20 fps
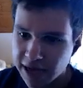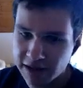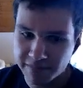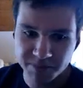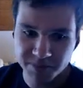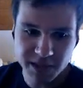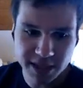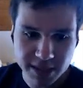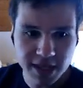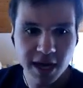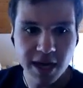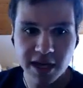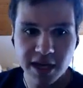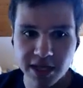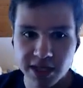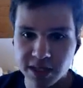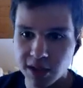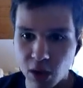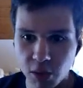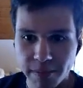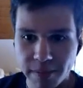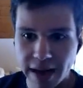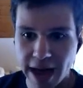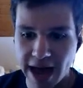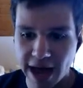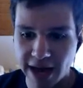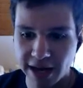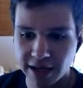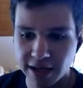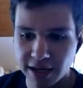This guy is so
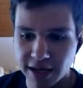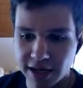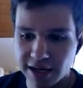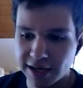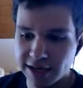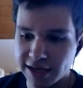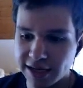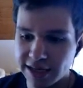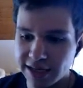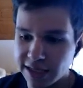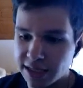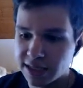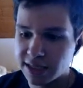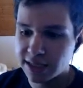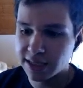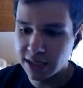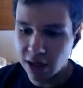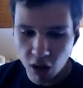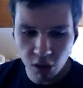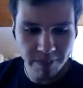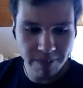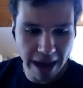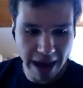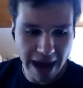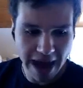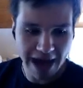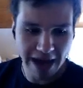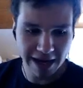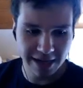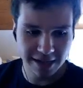bad. He's so
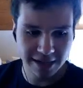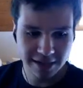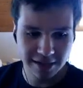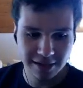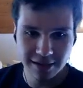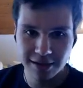bad.